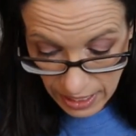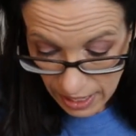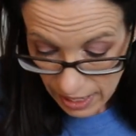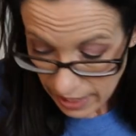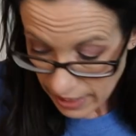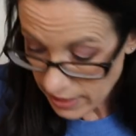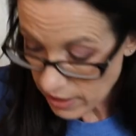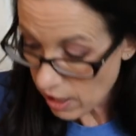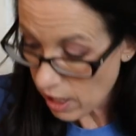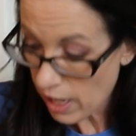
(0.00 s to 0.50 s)

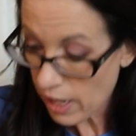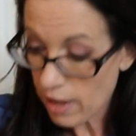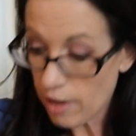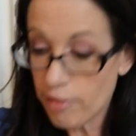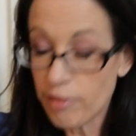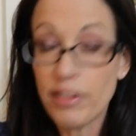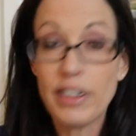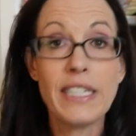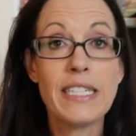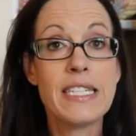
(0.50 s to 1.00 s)
I got a
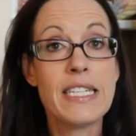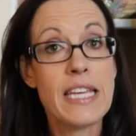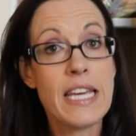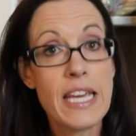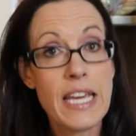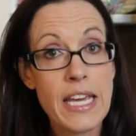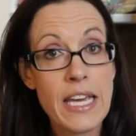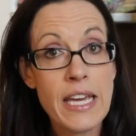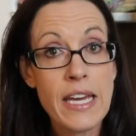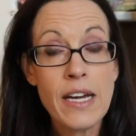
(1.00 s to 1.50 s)
free
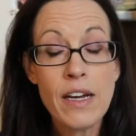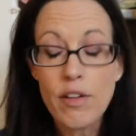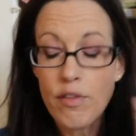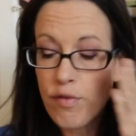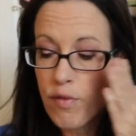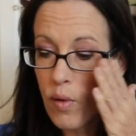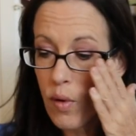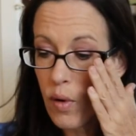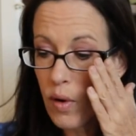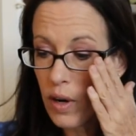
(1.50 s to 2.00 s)
tea
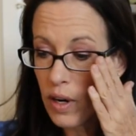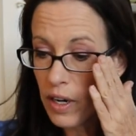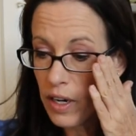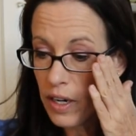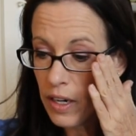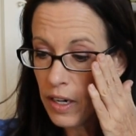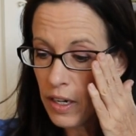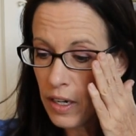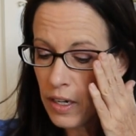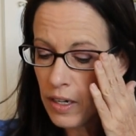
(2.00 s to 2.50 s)

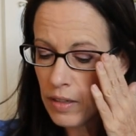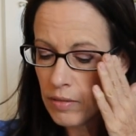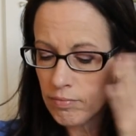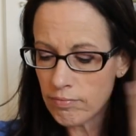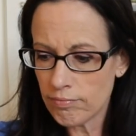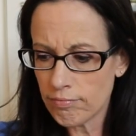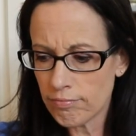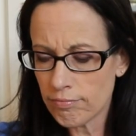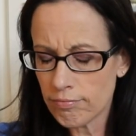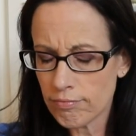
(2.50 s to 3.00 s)
for,
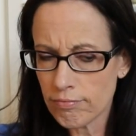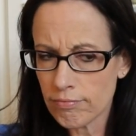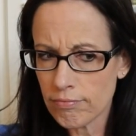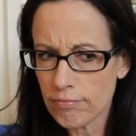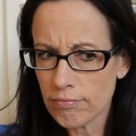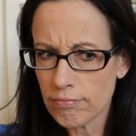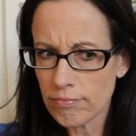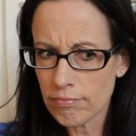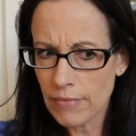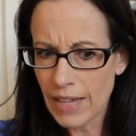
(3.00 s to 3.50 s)

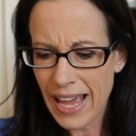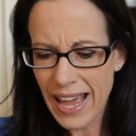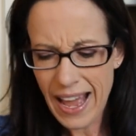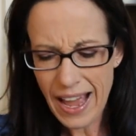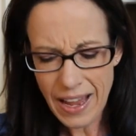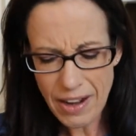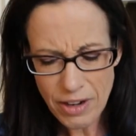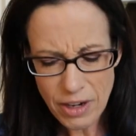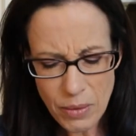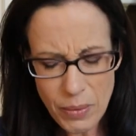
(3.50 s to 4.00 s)

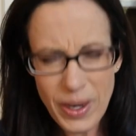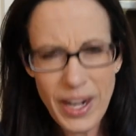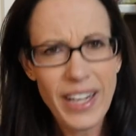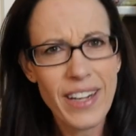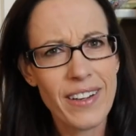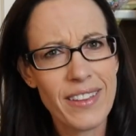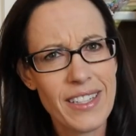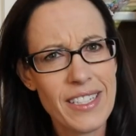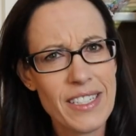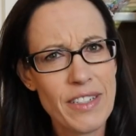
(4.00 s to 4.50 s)
I don't know what I
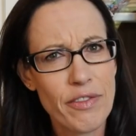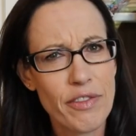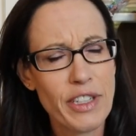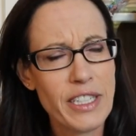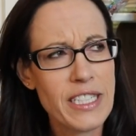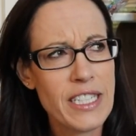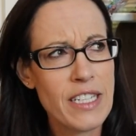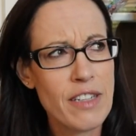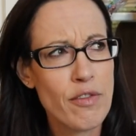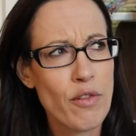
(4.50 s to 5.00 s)
got the
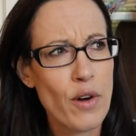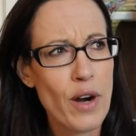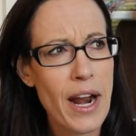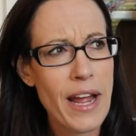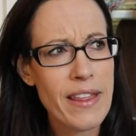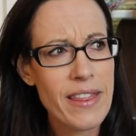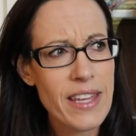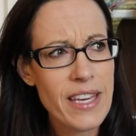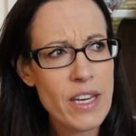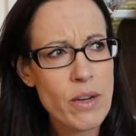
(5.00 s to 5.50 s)
free tea for.
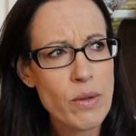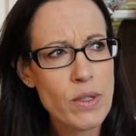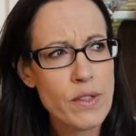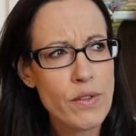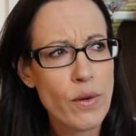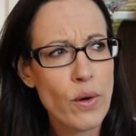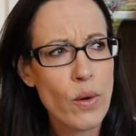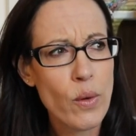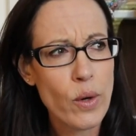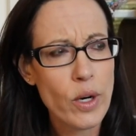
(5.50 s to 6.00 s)
I think it was
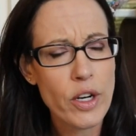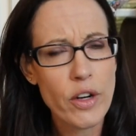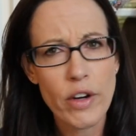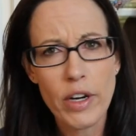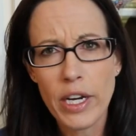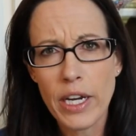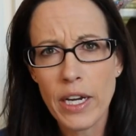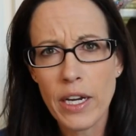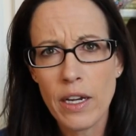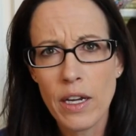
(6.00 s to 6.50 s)
for
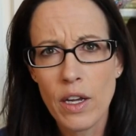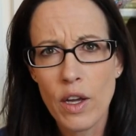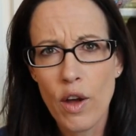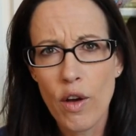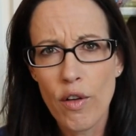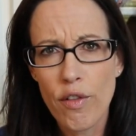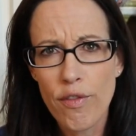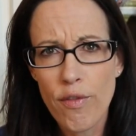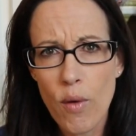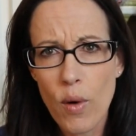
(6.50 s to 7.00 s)
ordering
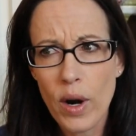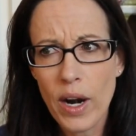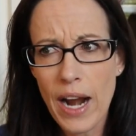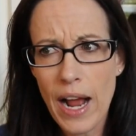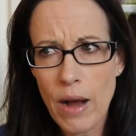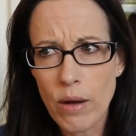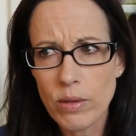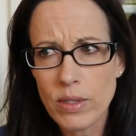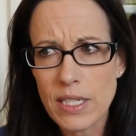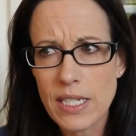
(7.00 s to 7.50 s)
four
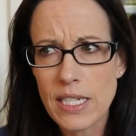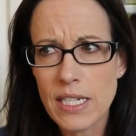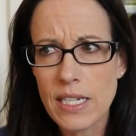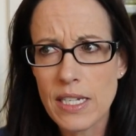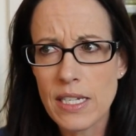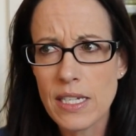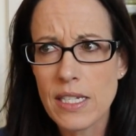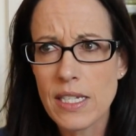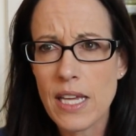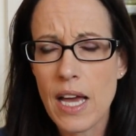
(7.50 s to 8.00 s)

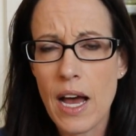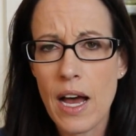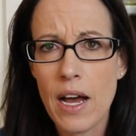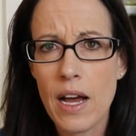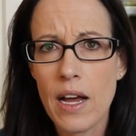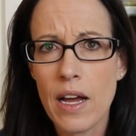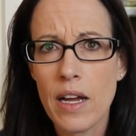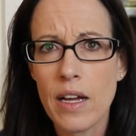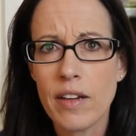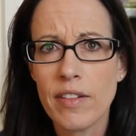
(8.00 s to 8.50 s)
ounces
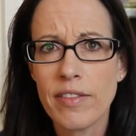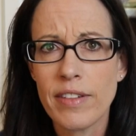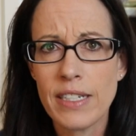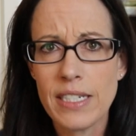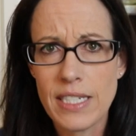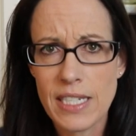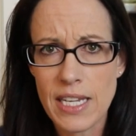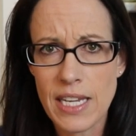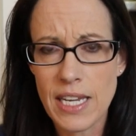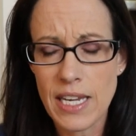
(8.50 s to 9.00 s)

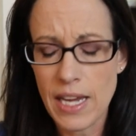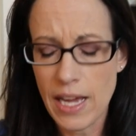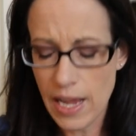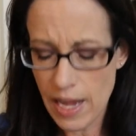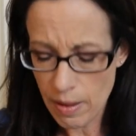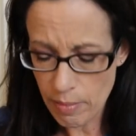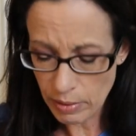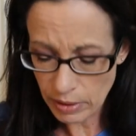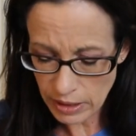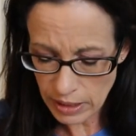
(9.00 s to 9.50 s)
of tea.
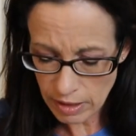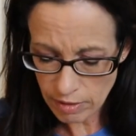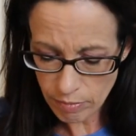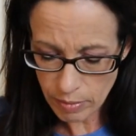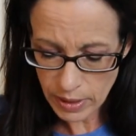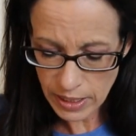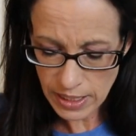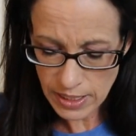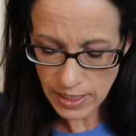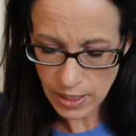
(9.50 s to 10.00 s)
I believe
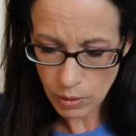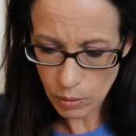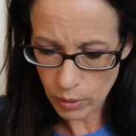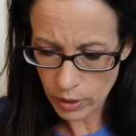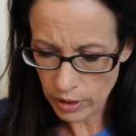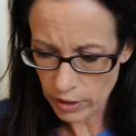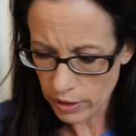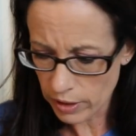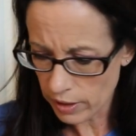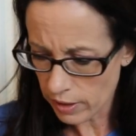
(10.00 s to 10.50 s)
because I
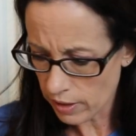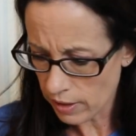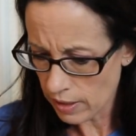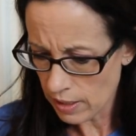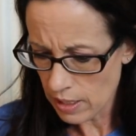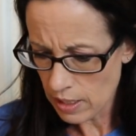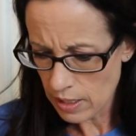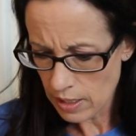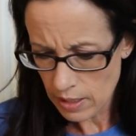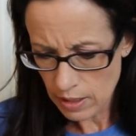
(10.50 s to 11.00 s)
ordered
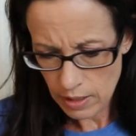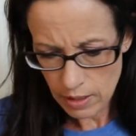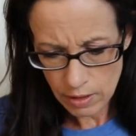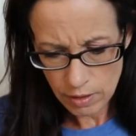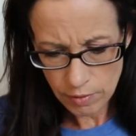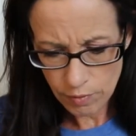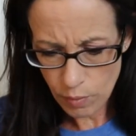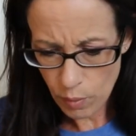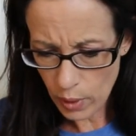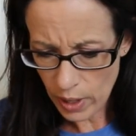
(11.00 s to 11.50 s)

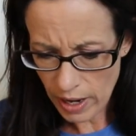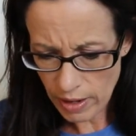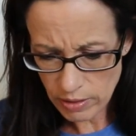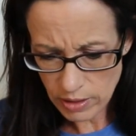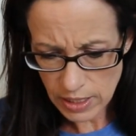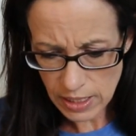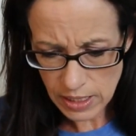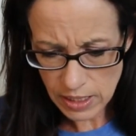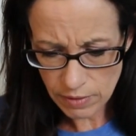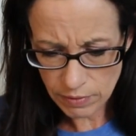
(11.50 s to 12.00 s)
four
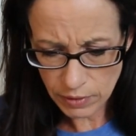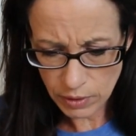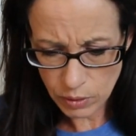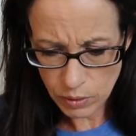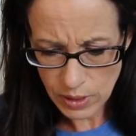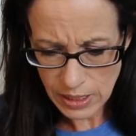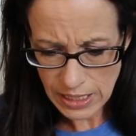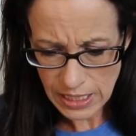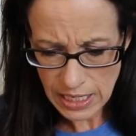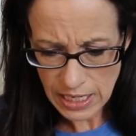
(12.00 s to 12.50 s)
ounces of
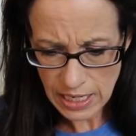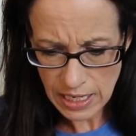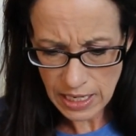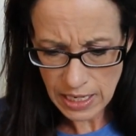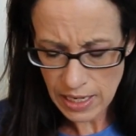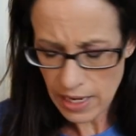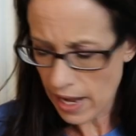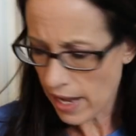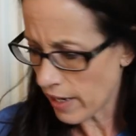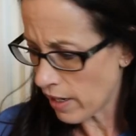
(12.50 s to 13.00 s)
loose
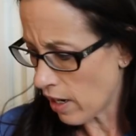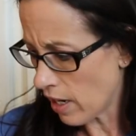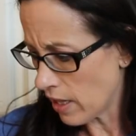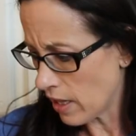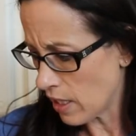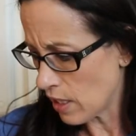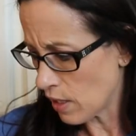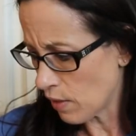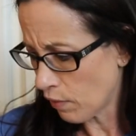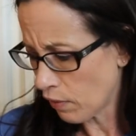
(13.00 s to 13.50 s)
tea, I
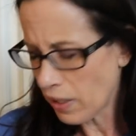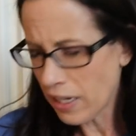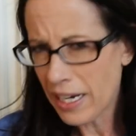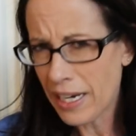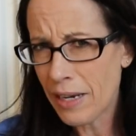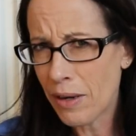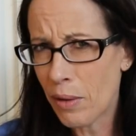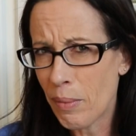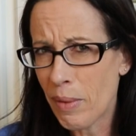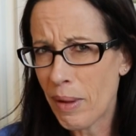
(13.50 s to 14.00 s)
got this
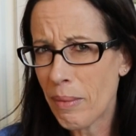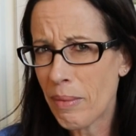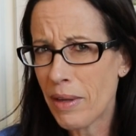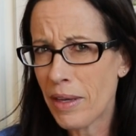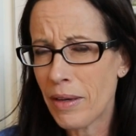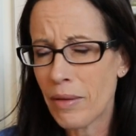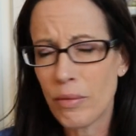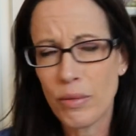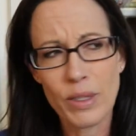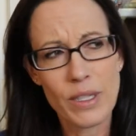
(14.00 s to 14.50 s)
free,
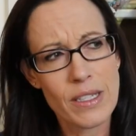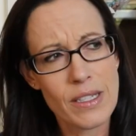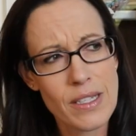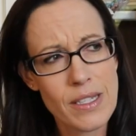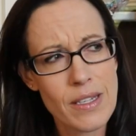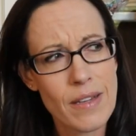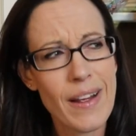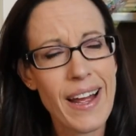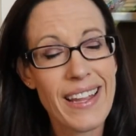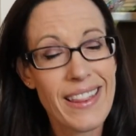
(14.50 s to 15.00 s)
maybe it
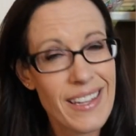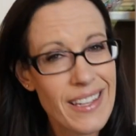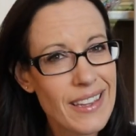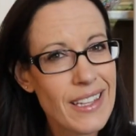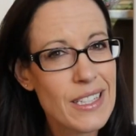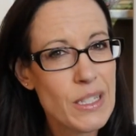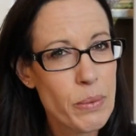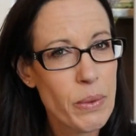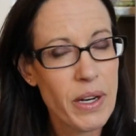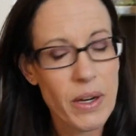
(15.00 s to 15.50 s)
was, I think
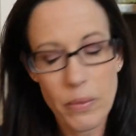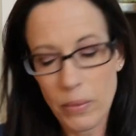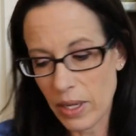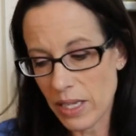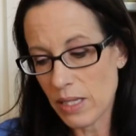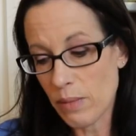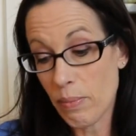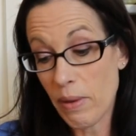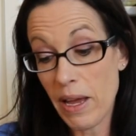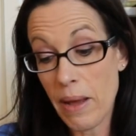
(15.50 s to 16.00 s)
that's what it
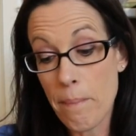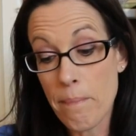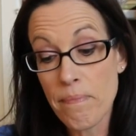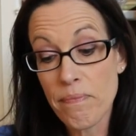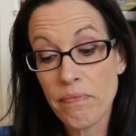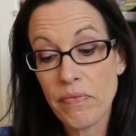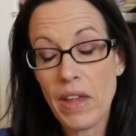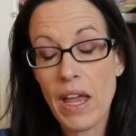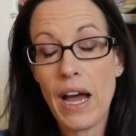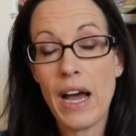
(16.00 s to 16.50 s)
was. But
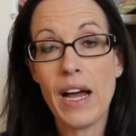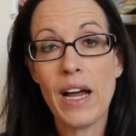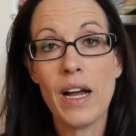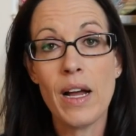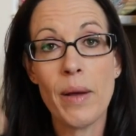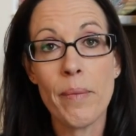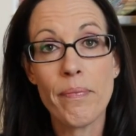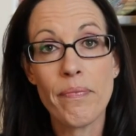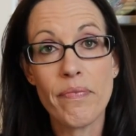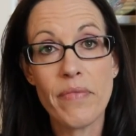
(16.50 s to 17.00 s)

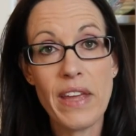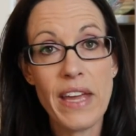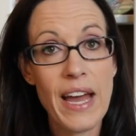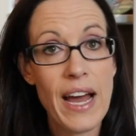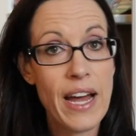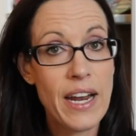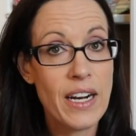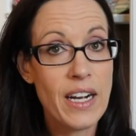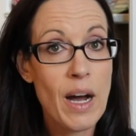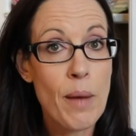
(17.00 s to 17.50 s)
um, they
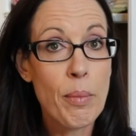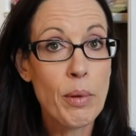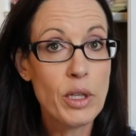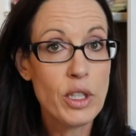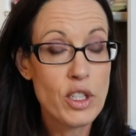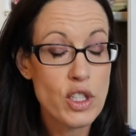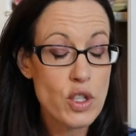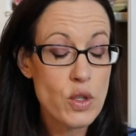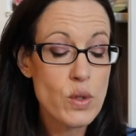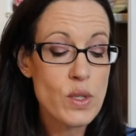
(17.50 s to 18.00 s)
had a couple
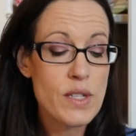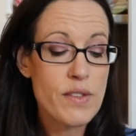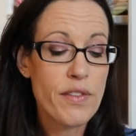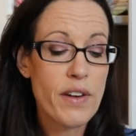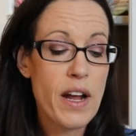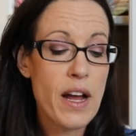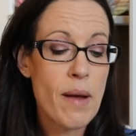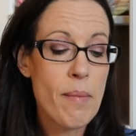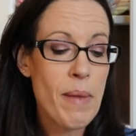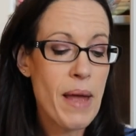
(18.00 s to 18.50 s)
to choose
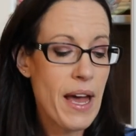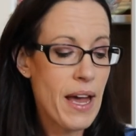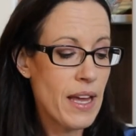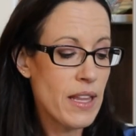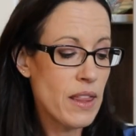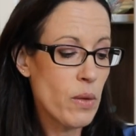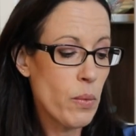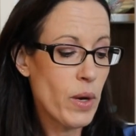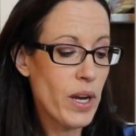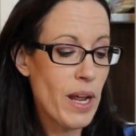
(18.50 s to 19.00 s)
from,
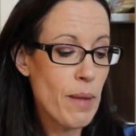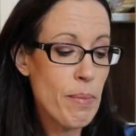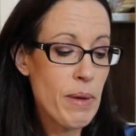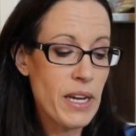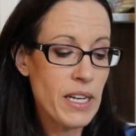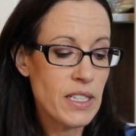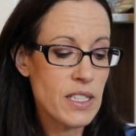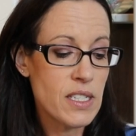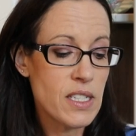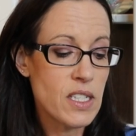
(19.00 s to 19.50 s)
and the one I
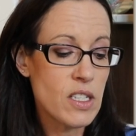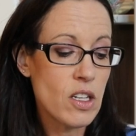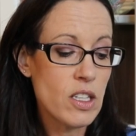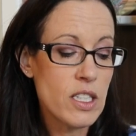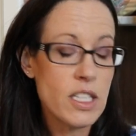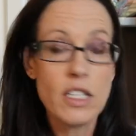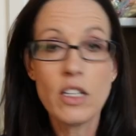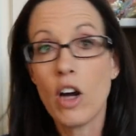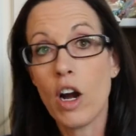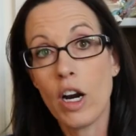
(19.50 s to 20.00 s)
picked is
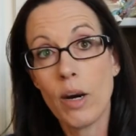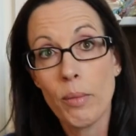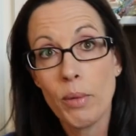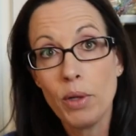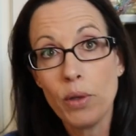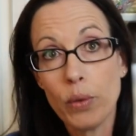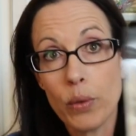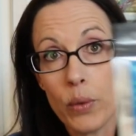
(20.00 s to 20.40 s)
salted caramel